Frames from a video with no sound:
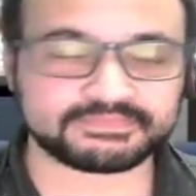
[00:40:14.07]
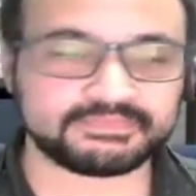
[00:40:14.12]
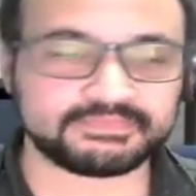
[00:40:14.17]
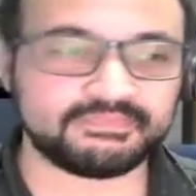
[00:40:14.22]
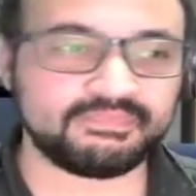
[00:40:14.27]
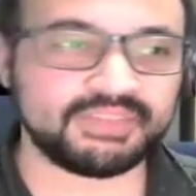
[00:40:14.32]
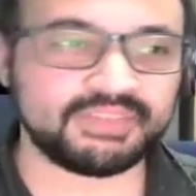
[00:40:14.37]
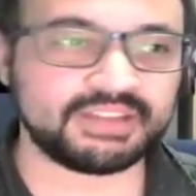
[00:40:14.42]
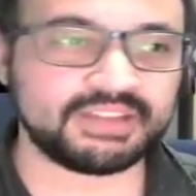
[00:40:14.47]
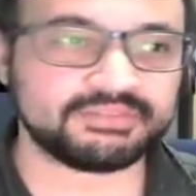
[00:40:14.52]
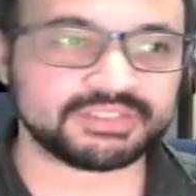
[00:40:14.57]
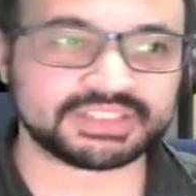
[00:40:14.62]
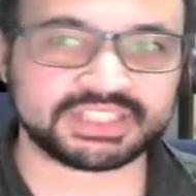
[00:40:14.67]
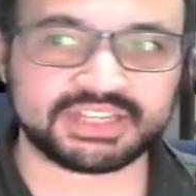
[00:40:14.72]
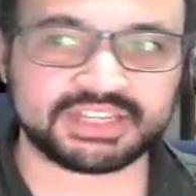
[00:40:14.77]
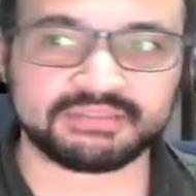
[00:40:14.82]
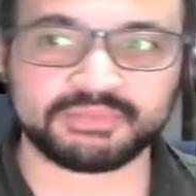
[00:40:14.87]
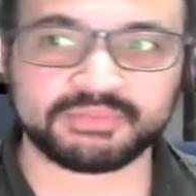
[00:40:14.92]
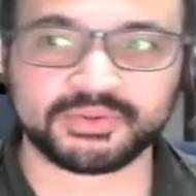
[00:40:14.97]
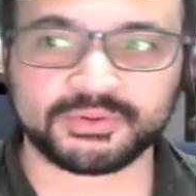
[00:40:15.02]
for
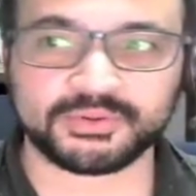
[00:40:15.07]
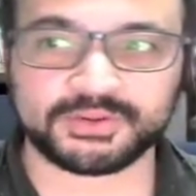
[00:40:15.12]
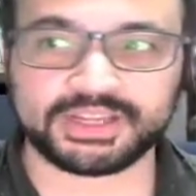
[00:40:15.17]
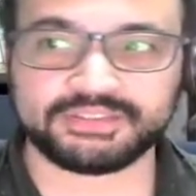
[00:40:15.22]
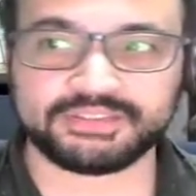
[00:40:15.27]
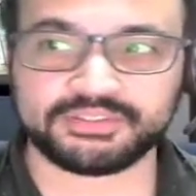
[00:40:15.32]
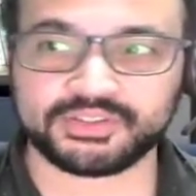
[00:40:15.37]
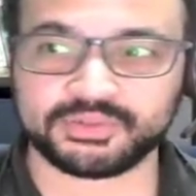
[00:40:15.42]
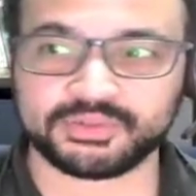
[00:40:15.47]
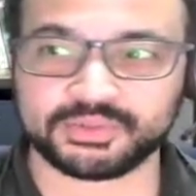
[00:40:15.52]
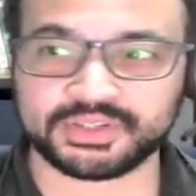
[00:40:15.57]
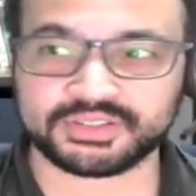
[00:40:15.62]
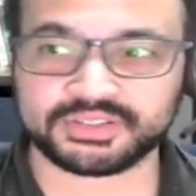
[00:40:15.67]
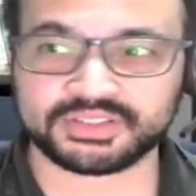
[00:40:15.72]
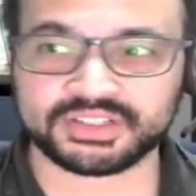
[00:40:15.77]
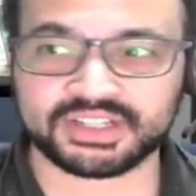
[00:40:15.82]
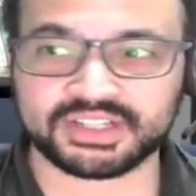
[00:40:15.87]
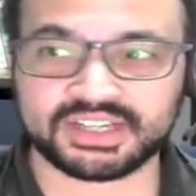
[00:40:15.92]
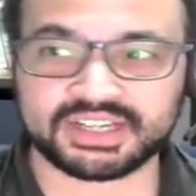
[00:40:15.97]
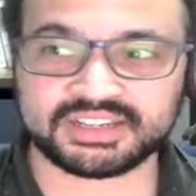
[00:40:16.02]
example, if you want
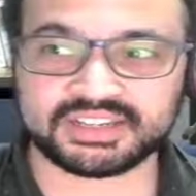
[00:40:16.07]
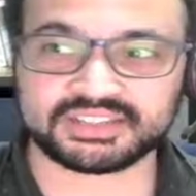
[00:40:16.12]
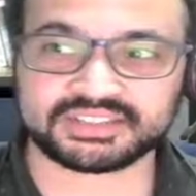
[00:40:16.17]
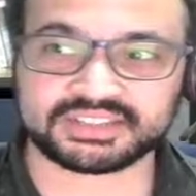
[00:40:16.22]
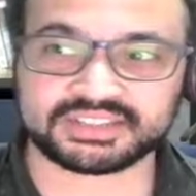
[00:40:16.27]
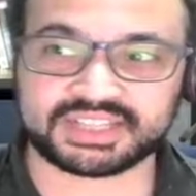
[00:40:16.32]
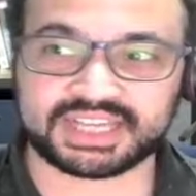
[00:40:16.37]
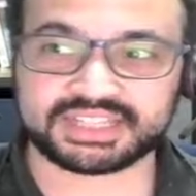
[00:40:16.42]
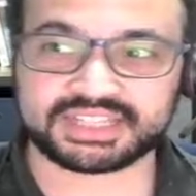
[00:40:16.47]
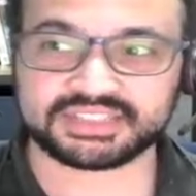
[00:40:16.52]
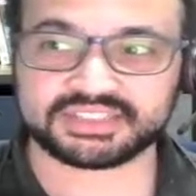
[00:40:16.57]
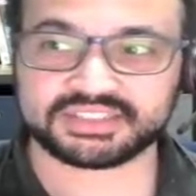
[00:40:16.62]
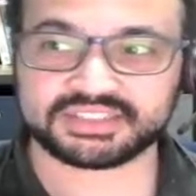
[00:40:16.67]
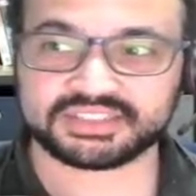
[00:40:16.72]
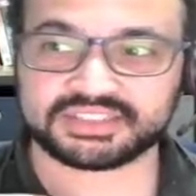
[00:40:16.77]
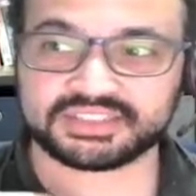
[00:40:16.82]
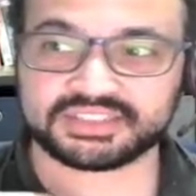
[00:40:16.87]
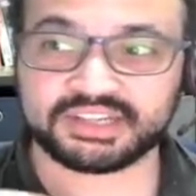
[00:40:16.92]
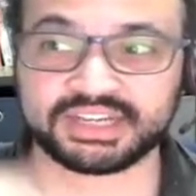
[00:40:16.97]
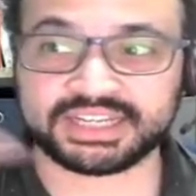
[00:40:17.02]

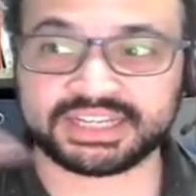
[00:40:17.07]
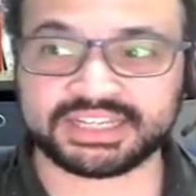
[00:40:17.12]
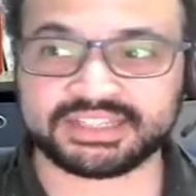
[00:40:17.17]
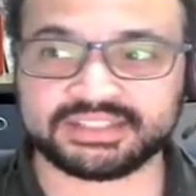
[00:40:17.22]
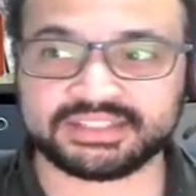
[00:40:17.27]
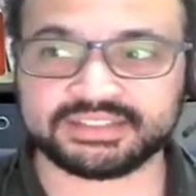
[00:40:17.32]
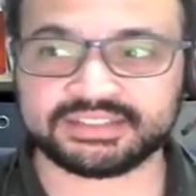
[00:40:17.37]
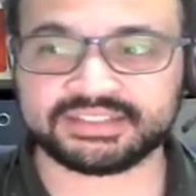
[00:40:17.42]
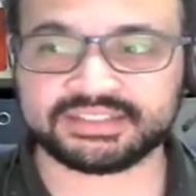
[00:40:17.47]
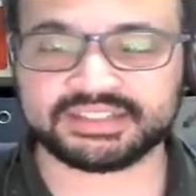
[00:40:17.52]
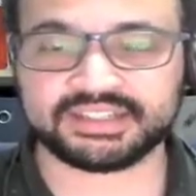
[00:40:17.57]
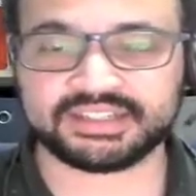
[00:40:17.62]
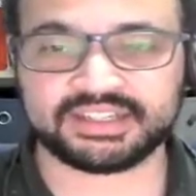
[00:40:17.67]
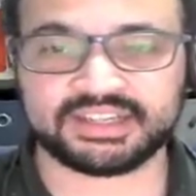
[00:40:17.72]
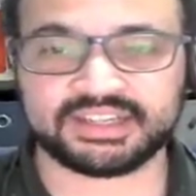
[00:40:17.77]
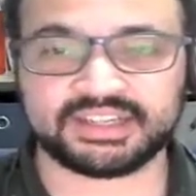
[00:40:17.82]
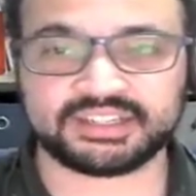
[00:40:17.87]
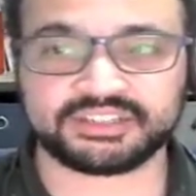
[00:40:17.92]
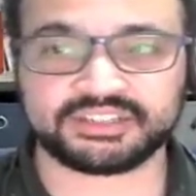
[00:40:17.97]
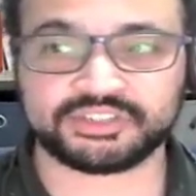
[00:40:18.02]
/sign-in
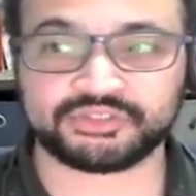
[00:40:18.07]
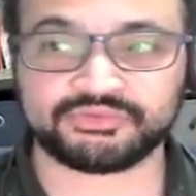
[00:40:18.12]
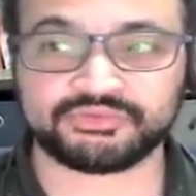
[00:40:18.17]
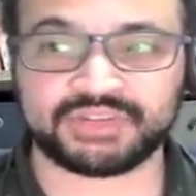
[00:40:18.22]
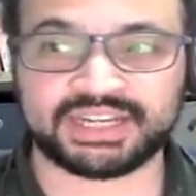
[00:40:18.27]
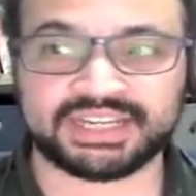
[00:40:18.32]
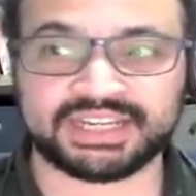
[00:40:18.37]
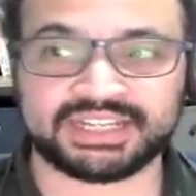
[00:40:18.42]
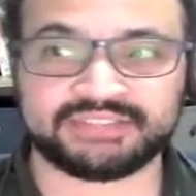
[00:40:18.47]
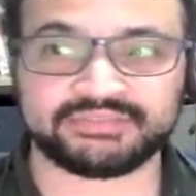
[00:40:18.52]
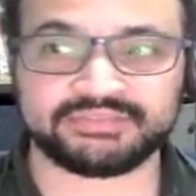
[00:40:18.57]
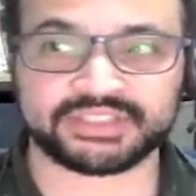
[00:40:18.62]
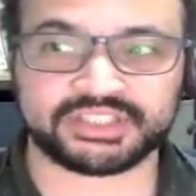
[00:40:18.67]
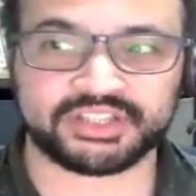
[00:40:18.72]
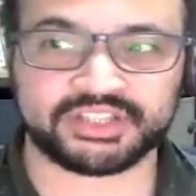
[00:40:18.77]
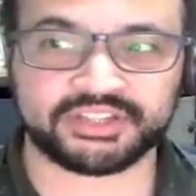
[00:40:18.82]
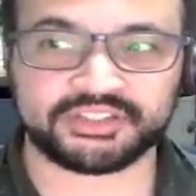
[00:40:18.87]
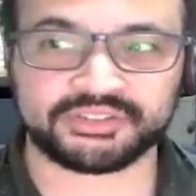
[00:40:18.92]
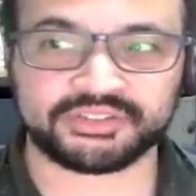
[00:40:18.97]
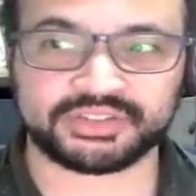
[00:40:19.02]
to really return you
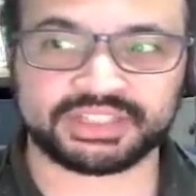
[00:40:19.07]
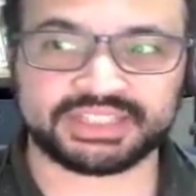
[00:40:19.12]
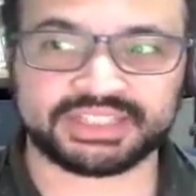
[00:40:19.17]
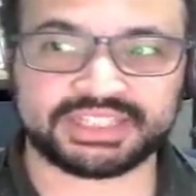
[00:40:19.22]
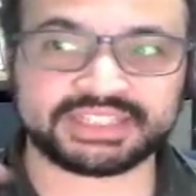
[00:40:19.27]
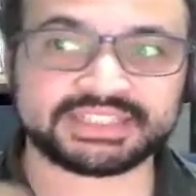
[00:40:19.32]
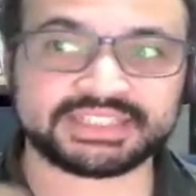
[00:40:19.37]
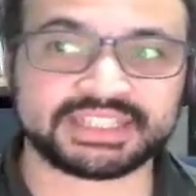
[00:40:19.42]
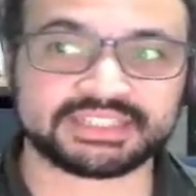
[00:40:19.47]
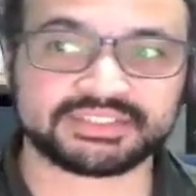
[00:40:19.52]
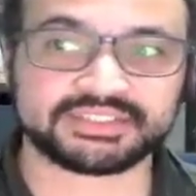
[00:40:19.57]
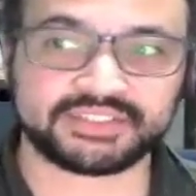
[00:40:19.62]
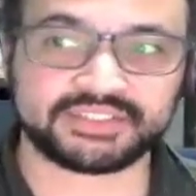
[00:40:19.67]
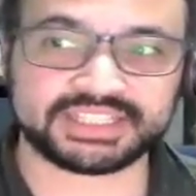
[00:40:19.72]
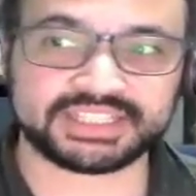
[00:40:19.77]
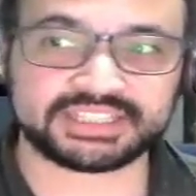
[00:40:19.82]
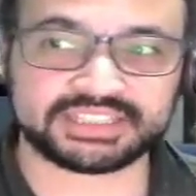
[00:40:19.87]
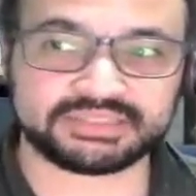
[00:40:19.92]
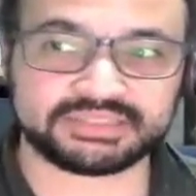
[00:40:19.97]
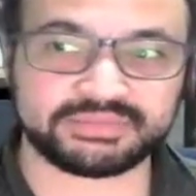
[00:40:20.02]
the
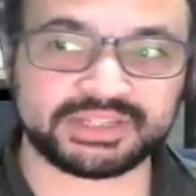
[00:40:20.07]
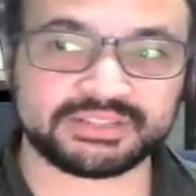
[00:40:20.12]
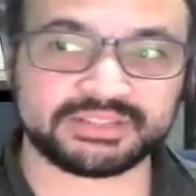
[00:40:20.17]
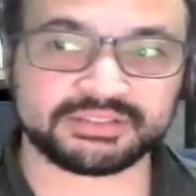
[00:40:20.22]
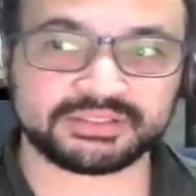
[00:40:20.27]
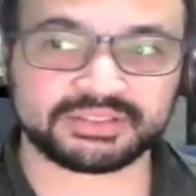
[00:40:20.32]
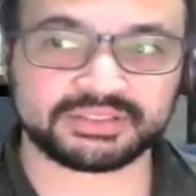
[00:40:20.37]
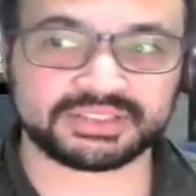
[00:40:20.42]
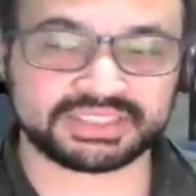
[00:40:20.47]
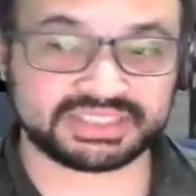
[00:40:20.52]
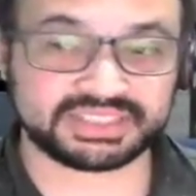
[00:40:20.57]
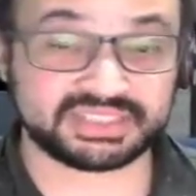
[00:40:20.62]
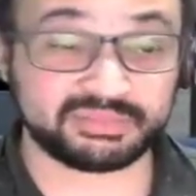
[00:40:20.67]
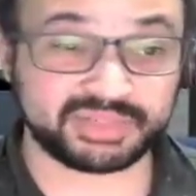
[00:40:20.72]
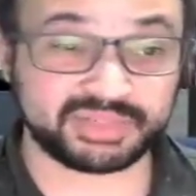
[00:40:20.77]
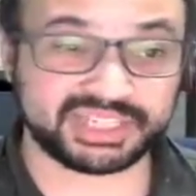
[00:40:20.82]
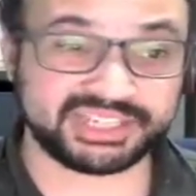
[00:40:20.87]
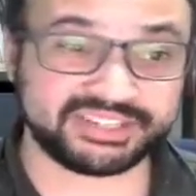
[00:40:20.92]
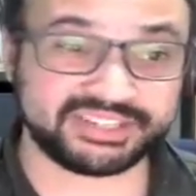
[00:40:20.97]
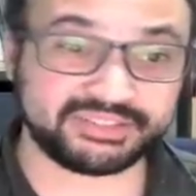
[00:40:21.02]
index.html because it's the beginning
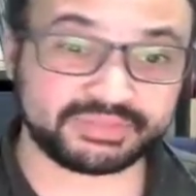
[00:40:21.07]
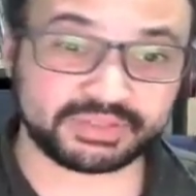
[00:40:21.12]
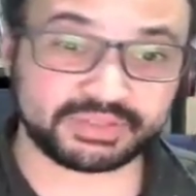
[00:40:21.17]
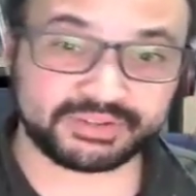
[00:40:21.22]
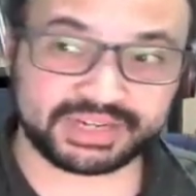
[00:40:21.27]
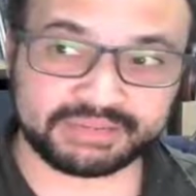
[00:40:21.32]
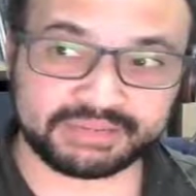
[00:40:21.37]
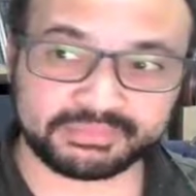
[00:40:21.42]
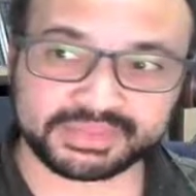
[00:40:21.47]
of your app,